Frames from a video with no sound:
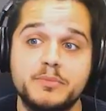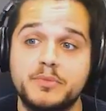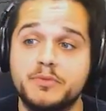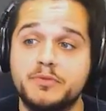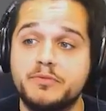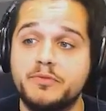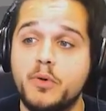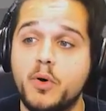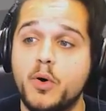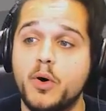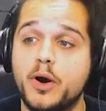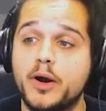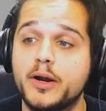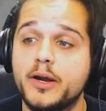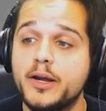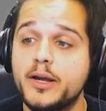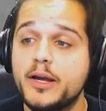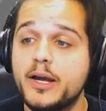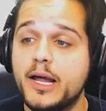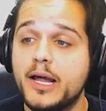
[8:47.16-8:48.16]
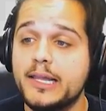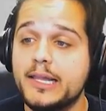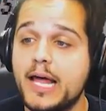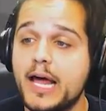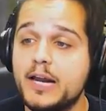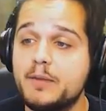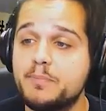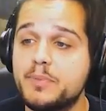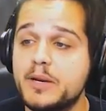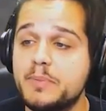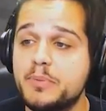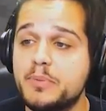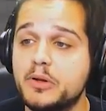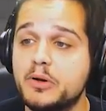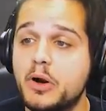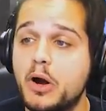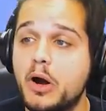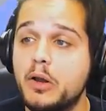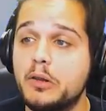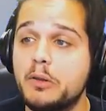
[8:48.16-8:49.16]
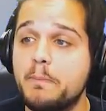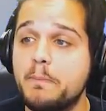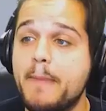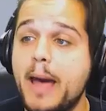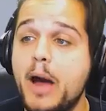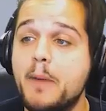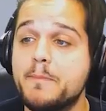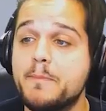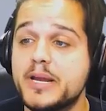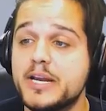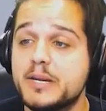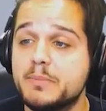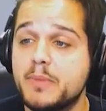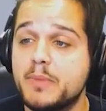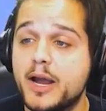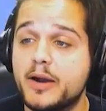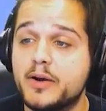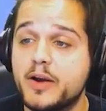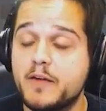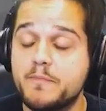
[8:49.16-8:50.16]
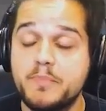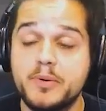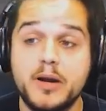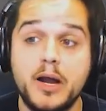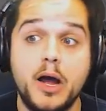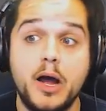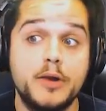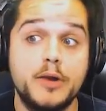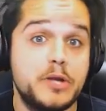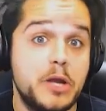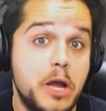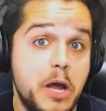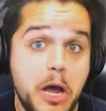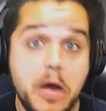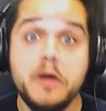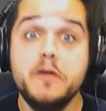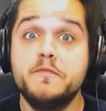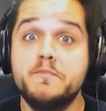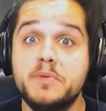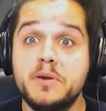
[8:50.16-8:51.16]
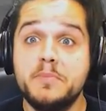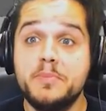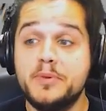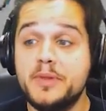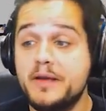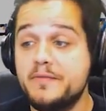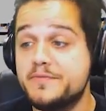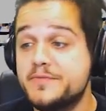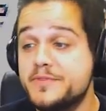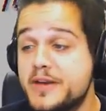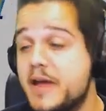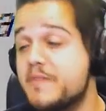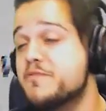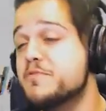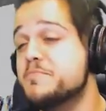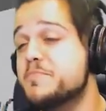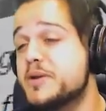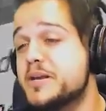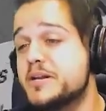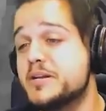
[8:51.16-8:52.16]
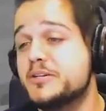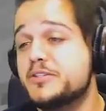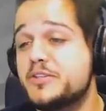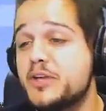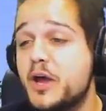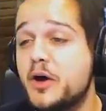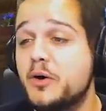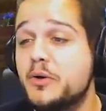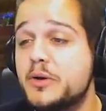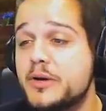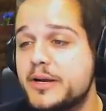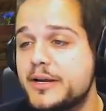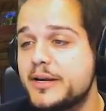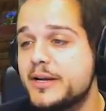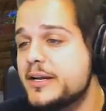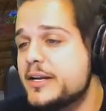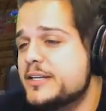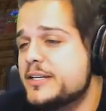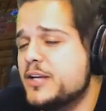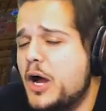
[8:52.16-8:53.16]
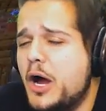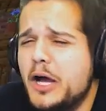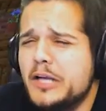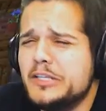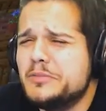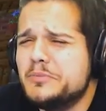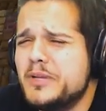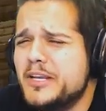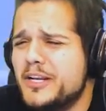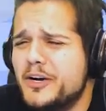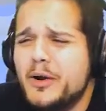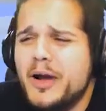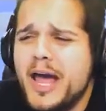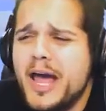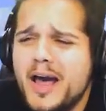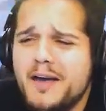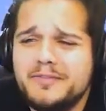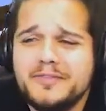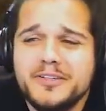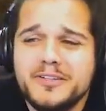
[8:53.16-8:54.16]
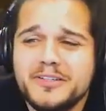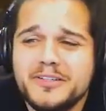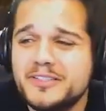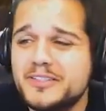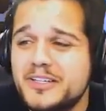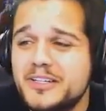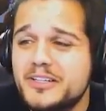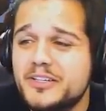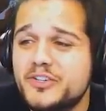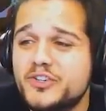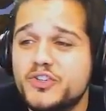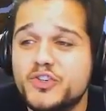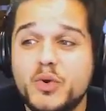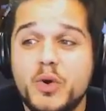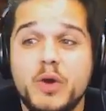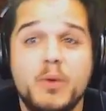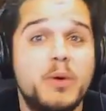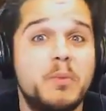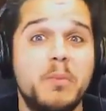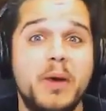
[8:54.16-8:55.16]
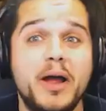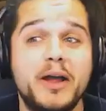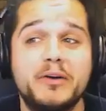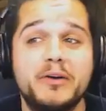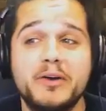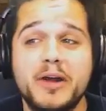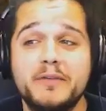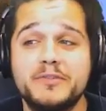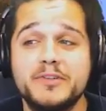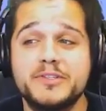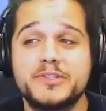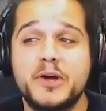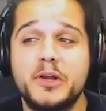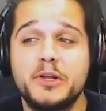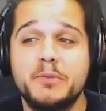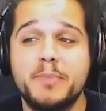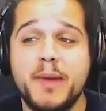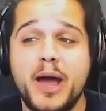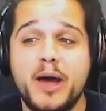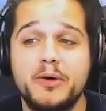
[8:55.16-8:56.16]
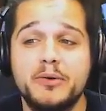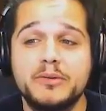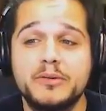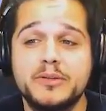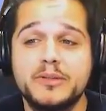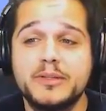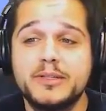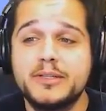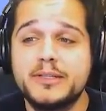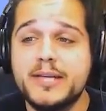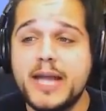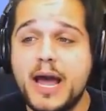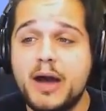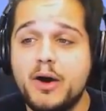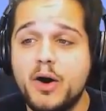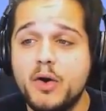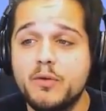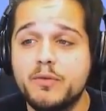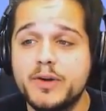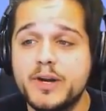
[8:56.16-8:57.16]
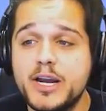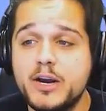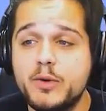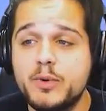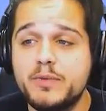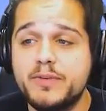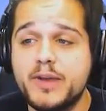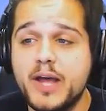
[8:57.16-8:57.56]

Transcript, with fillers: before. A lot of people are all about beating Minecraft, but a ton of people have never beat it. So, it's awesome that you don't have to to still enjoy what Minecraft is all about. Now, over here, we've